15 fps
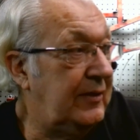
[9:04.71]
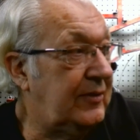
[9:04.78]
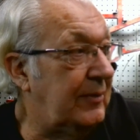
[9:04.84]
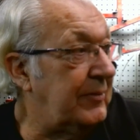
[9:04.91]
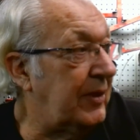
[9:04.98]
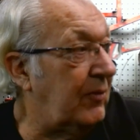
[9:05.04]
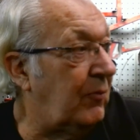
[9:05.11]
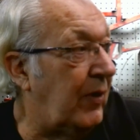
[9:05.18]
some
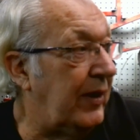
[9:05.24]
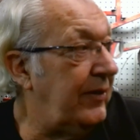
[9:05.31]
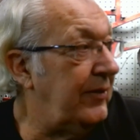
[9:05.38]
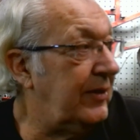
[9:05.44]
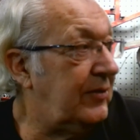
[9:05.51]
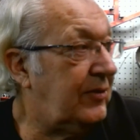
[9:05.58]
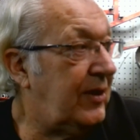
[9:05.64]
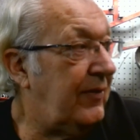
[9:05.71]
of the
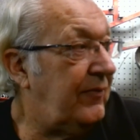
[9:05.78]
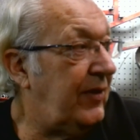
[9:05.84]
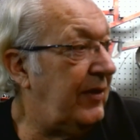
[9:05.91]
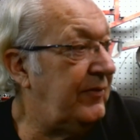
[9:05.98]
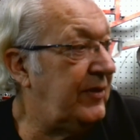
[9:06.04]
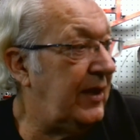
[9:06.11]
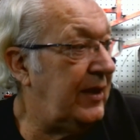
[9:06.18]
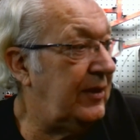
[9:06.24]
wiring stuff
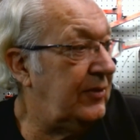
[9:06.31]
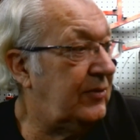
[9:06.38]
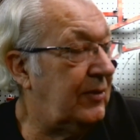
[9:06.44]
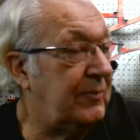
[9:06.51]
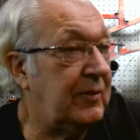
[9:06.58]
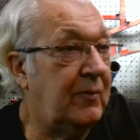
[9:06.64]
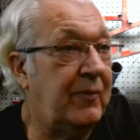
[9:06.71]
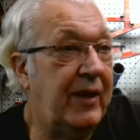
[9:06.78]
I've done,
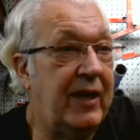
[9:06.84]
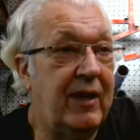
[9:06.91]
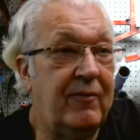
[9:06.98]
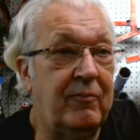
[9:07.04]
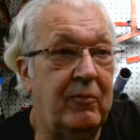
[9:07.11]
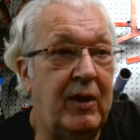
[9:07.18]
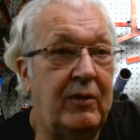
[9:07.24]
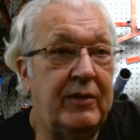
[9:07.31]
some of the way
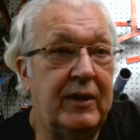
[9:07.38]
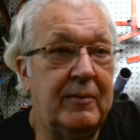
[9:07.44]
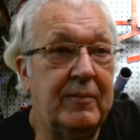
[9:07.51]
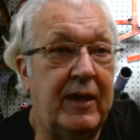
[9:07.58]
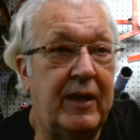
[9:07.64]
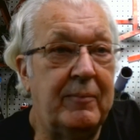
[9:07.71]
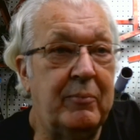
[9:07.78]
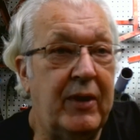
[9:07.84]
I'm routing
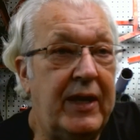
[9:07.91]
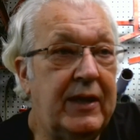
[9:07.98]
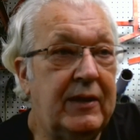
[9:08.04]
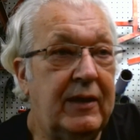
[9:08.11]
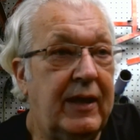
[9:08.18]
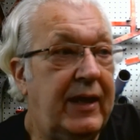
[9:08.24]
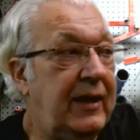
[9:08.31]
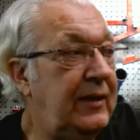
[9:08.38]
my brake
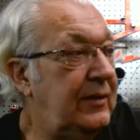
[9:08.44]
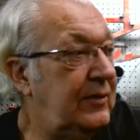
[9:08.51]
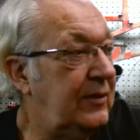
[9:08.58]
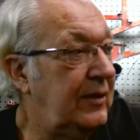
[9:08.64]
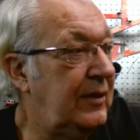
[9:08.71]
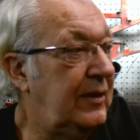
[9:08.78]
lines,